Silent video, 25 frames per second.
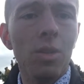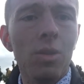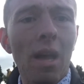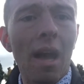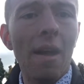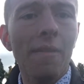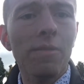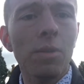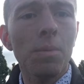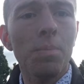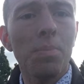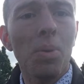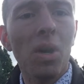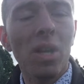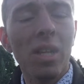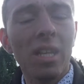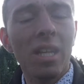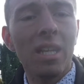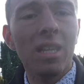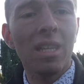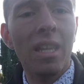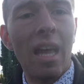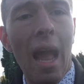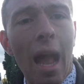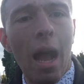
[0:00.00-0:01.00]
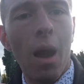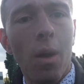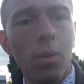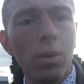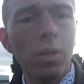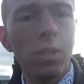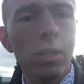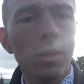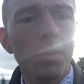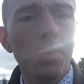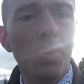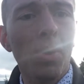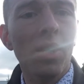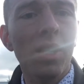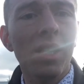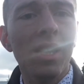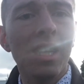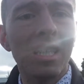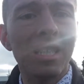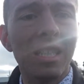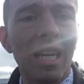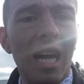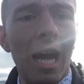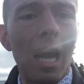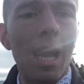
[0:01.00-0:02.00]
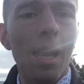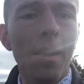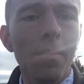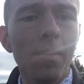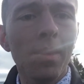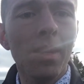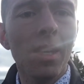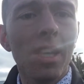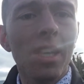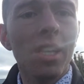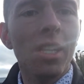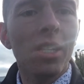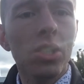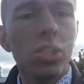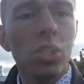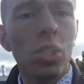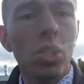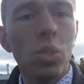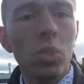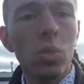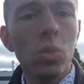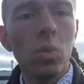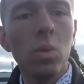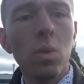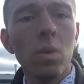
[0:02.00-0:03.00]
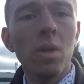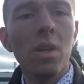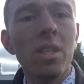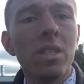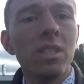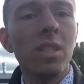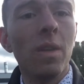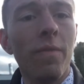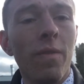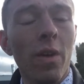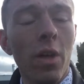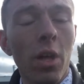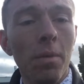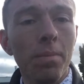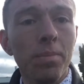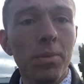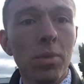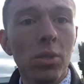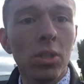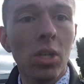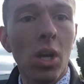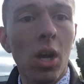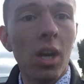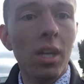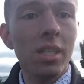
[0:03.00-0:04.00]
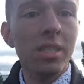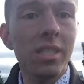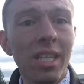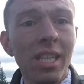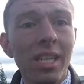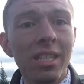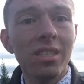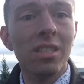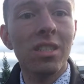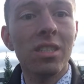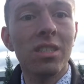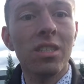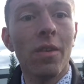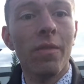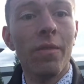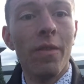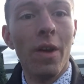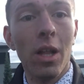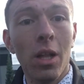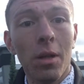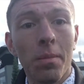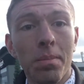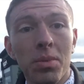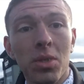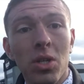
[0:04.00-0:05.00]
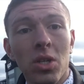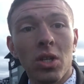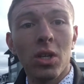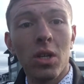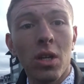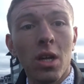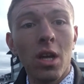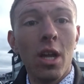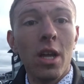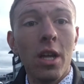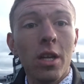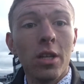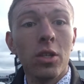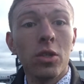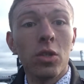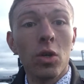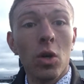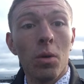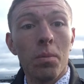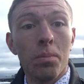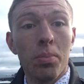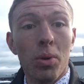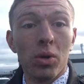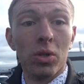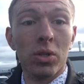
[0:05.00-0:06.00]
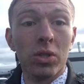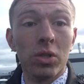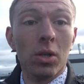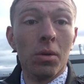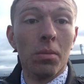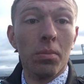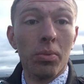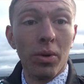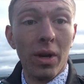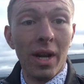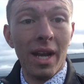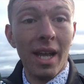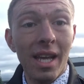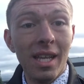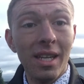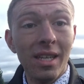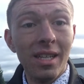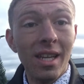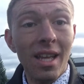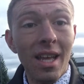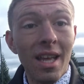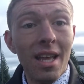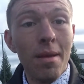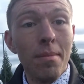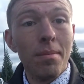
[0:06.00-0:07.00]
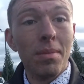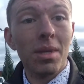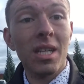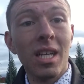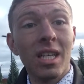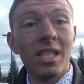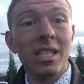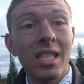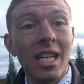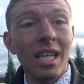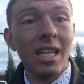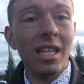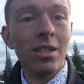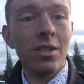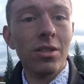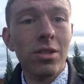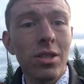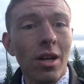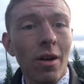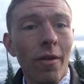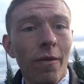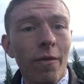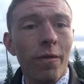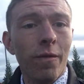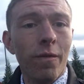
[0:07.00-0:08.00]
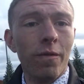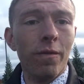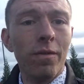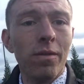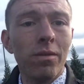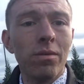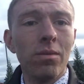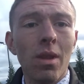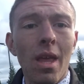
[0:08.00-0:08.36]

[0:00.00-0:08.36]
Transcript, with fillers: You have to put in the hours, put in the time to develop your content, develop your your own personal brand because getting yourself